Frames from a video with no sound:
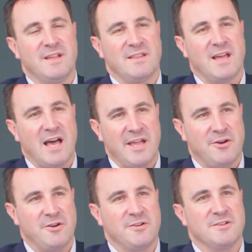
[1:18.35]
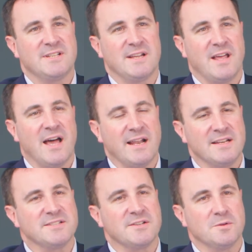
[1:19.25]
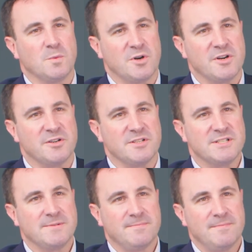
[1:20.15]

the high earners and the highly skilled workers.